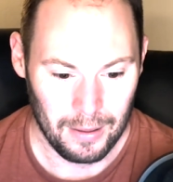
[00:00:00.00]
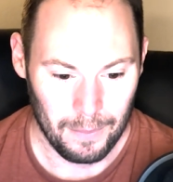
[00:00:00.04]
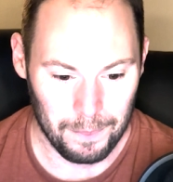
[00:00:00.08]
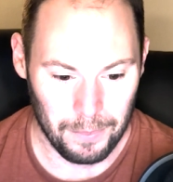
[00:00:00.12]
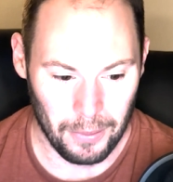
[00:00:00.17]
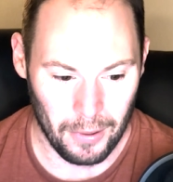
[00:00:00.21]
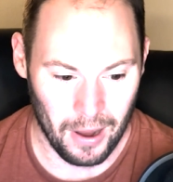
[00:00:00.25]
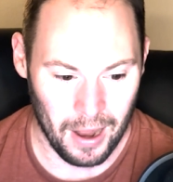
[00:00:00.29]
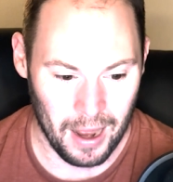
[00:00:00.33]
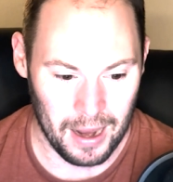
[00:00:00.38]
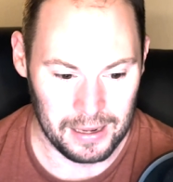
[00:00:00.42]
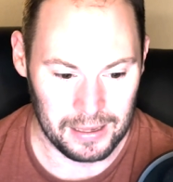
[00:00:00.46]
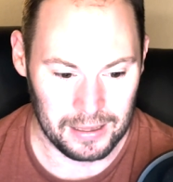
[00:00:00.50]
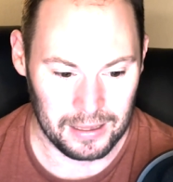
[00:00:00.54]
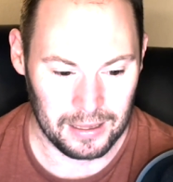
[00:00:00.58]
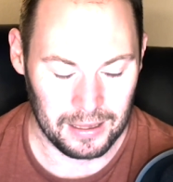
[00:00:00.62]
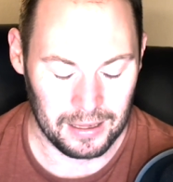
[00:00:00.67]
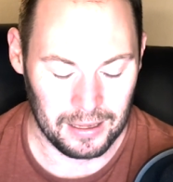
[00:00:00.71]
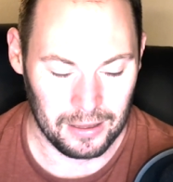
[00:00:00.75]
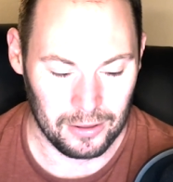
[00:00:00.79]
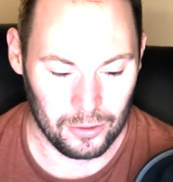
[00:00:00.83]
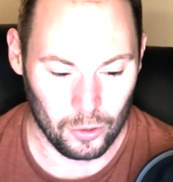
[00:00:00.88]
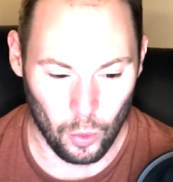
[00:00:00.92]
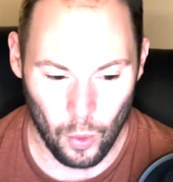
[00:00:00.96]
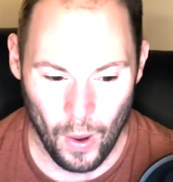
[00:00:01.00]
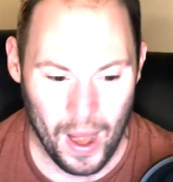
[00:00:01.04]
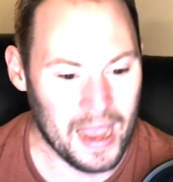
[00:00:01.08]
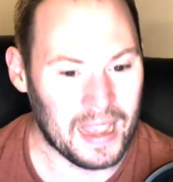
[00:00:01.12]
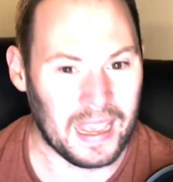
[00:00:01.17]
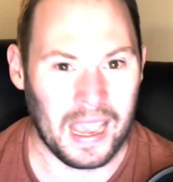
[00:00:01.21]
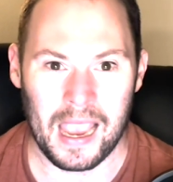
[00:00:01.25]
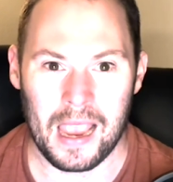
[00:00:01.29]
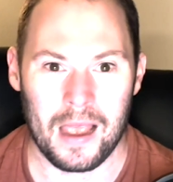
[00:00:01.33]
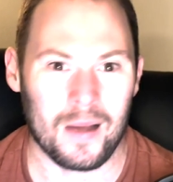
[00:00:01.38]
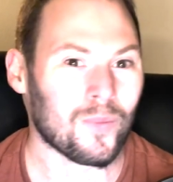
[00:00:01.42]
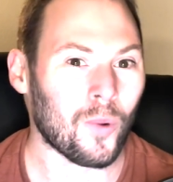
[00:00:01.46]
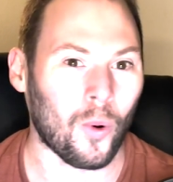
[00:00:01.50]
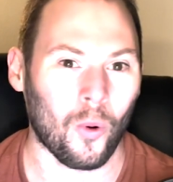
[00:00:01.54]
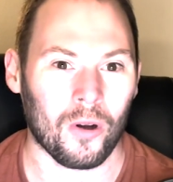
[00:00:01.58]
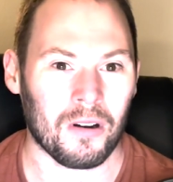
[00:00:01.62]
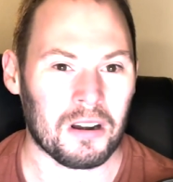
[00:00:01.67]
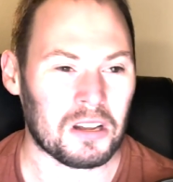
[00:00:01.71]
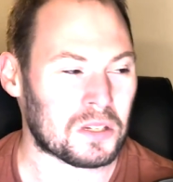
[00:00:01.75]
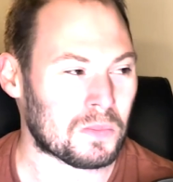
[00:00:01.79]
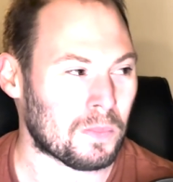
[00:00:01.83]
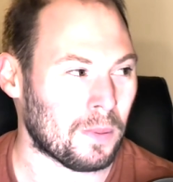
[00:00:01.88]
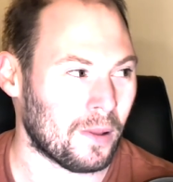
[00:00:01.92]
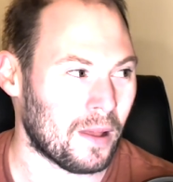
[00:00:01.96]
But the way Cam
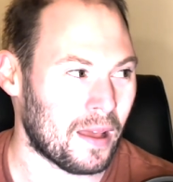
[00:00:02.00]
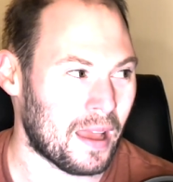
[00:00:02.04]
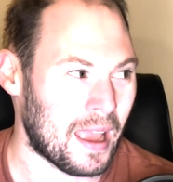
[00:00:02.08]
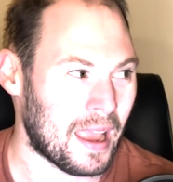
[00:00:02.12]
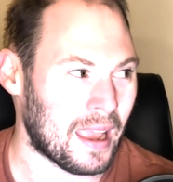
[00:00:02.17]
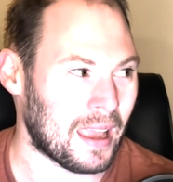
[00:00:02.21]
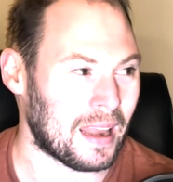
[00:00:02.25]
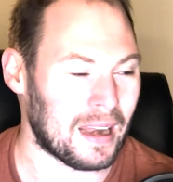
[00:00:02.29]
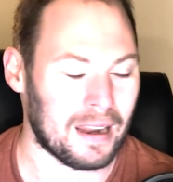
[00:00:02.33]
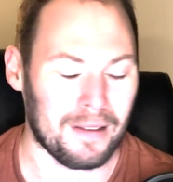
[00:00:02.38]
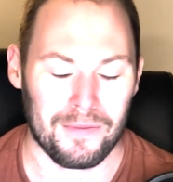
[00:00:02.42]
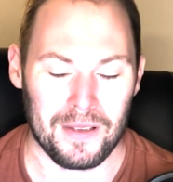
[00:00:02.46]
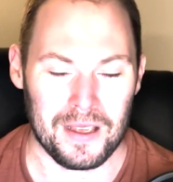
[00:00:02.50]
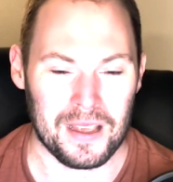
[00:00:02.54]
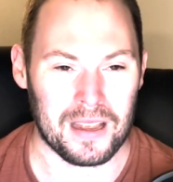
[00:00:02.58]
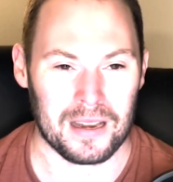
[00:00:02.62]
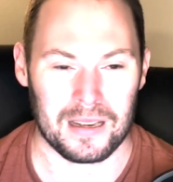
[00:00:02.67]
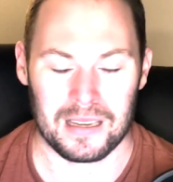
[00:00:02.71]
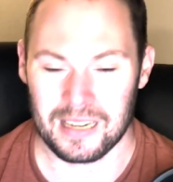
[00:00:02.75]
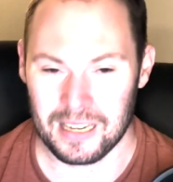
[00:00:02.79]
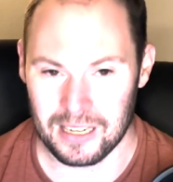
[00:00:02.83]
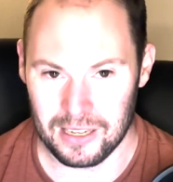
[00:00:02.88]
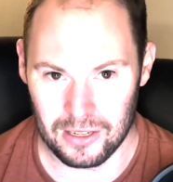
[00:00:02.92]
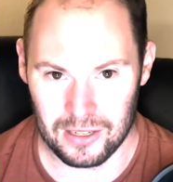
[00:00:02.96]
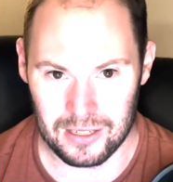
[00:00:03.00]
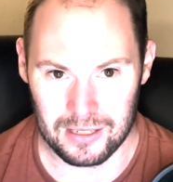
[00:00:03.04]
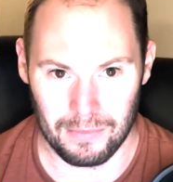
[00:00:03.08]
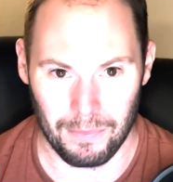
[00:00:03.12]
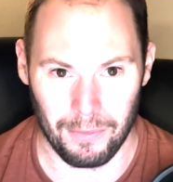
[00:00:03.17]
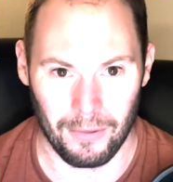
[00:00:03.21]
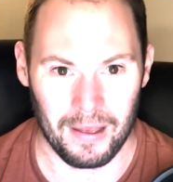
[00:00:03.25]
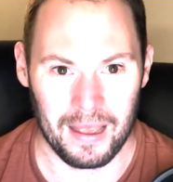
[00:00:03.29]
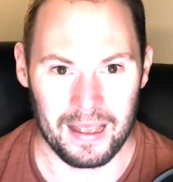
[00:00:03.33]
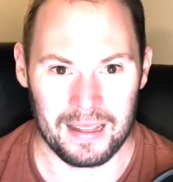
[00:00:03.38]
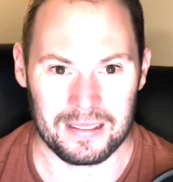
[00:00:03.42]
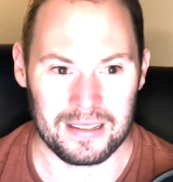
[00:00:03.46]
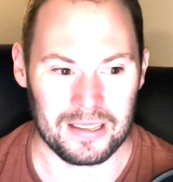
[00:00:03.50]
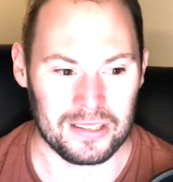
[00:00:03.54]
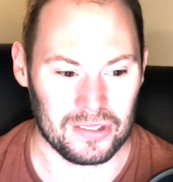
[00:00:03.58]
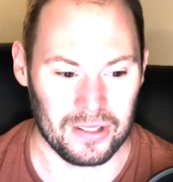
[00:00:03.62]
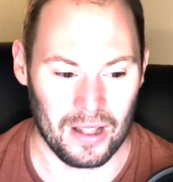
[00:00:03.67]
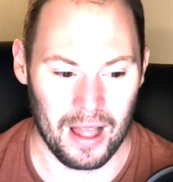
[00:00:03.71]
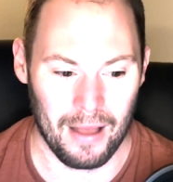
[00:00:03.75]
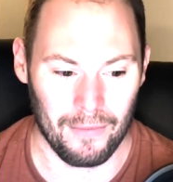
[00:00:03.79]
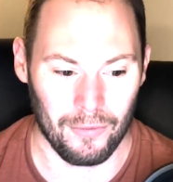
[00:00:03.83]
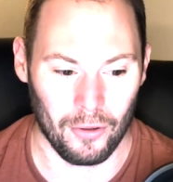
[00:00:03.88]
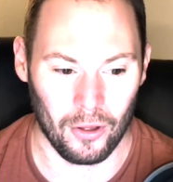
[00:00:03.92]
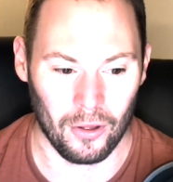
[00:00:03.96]
Ward is playing, and if he continues to play at this
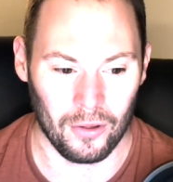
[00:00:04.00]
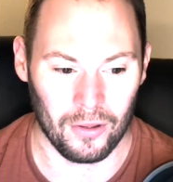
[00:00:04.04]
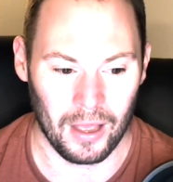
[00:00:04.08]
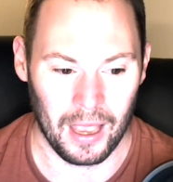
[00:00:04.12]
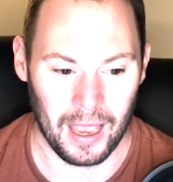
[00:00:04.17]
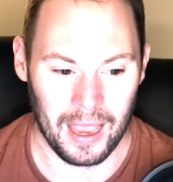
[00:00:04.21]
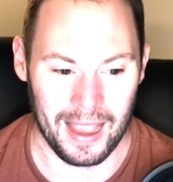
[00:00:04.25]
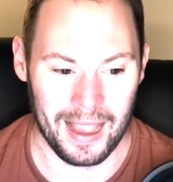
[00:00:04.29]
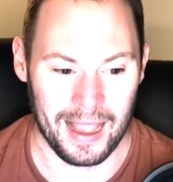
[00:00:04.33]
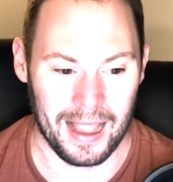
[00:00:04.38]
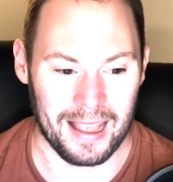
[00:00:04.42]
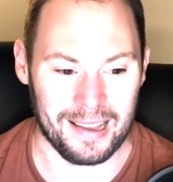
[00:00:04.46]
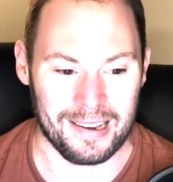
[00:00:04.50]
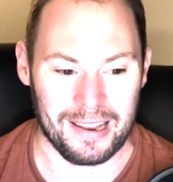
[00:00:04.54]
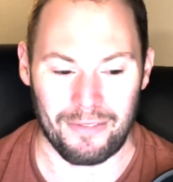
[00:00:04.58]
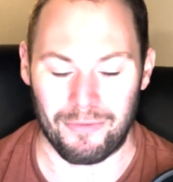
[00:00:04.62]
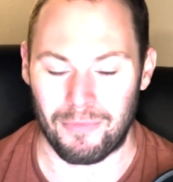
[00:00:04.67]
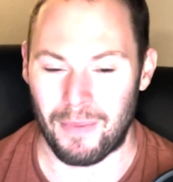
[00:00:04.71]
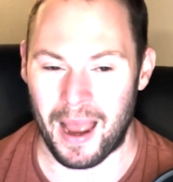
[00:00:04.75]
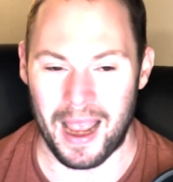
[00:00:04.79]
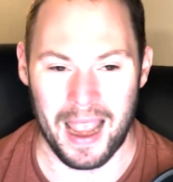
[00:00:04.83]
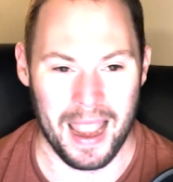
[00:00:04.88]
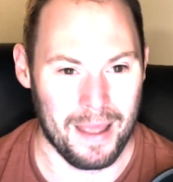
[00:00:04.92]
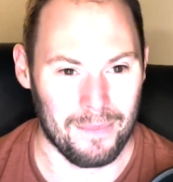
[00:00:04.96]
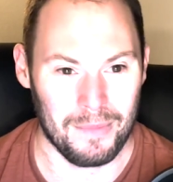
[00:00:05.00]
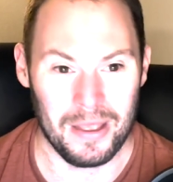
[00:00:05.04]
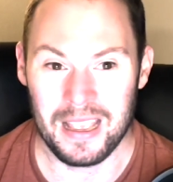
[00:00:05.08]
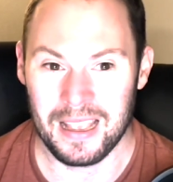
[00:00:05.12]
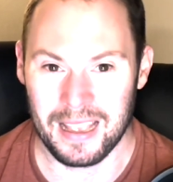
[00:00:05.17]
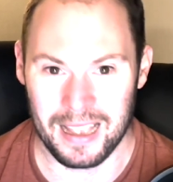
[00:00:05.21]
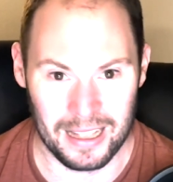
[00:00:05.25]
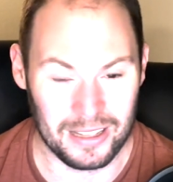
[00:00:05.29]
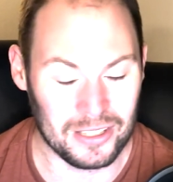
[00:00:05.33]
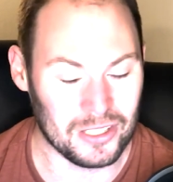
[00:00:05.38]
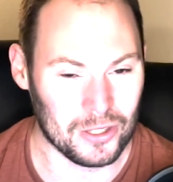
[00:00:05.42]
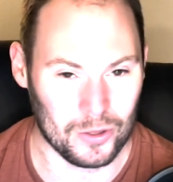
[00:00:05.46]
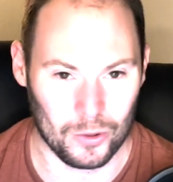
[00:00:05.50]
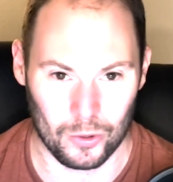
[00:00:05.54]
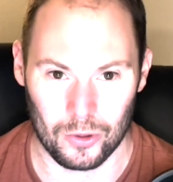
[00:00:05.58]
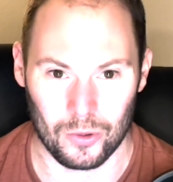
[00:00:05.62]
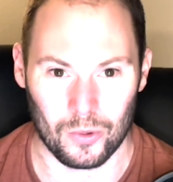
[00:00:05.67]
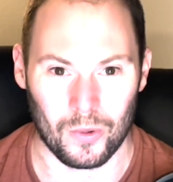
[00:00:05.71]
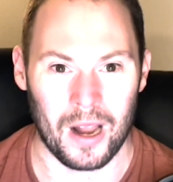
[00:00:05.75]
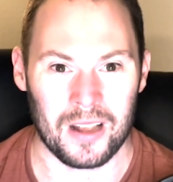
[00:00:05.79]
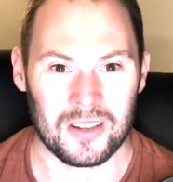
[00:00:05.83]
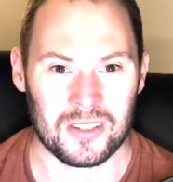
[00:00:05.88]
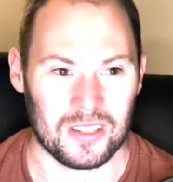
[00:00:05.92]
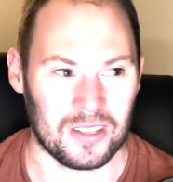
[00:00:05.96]
level, and if Miami gets through the
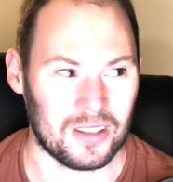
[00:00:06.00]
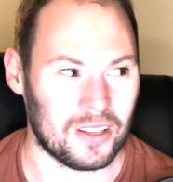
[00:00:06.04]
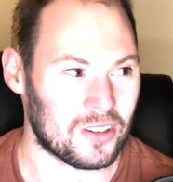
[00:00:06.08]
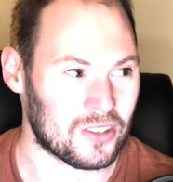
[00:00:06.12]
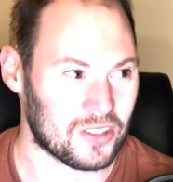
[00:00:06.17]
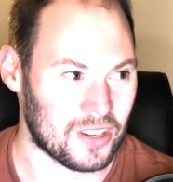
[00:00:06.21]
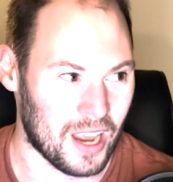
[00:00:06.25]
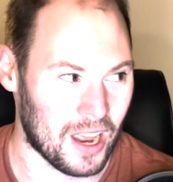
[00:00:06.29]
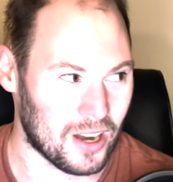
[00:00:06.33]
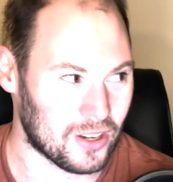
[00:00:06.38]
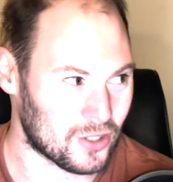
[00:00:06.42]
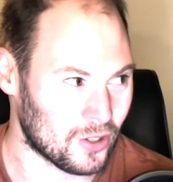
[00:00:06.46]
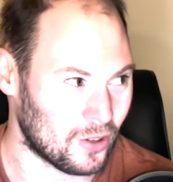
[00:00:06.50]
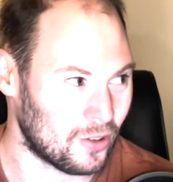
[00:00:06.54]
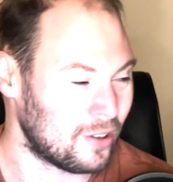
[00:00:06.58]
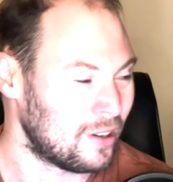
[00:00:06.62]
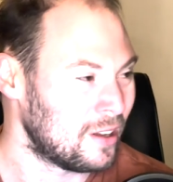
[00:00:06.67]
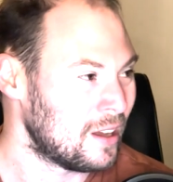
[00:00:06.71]
rest of their schedule,